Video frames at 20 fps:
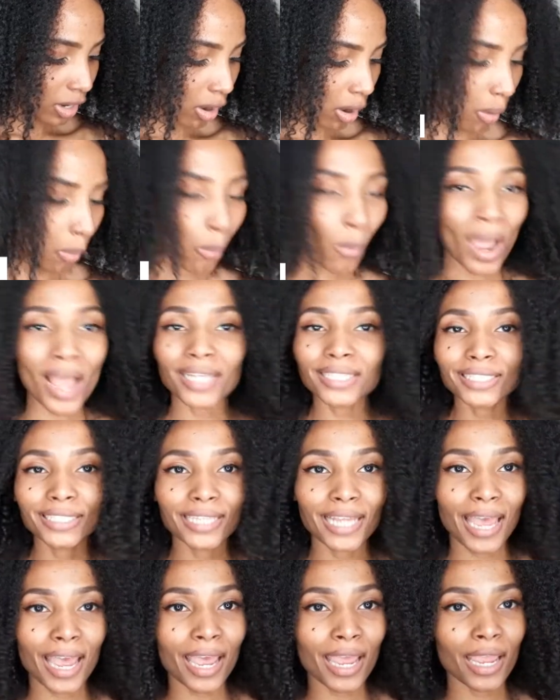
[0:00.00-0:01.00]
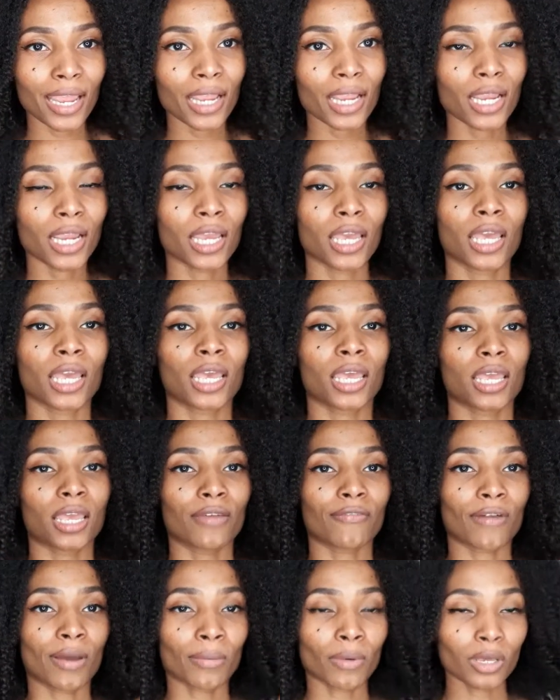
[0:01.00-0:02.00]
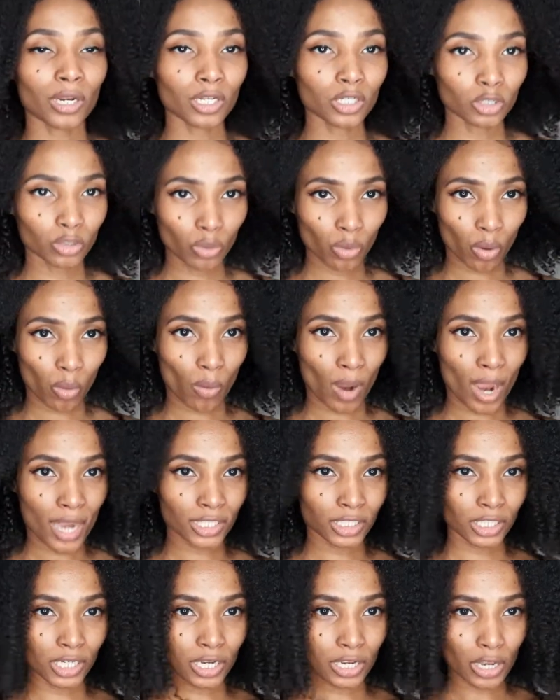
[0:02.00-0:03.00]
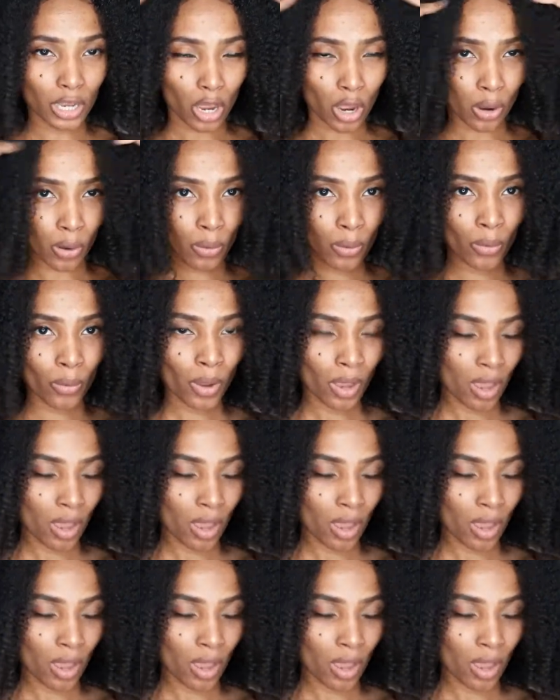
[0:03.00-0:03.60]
On wash day, if I'm gonna do a wash and go,